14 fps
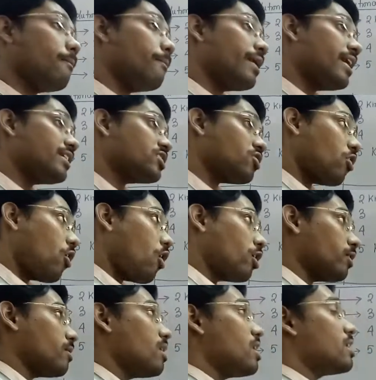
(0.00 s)
based
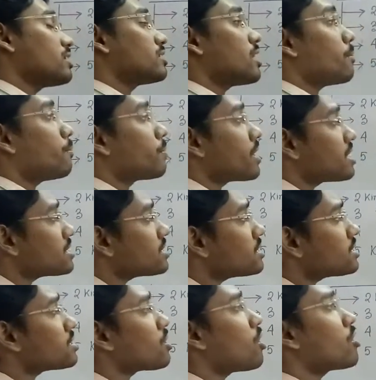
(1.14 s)
on the
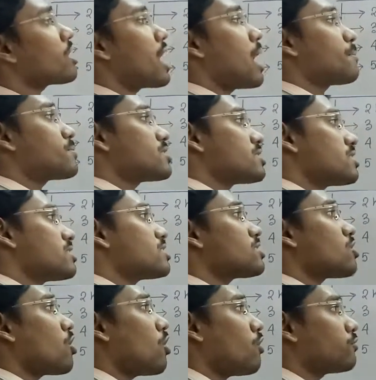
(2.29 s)
presence or absence
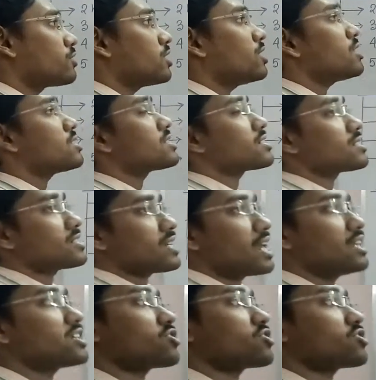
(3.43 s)
of the cell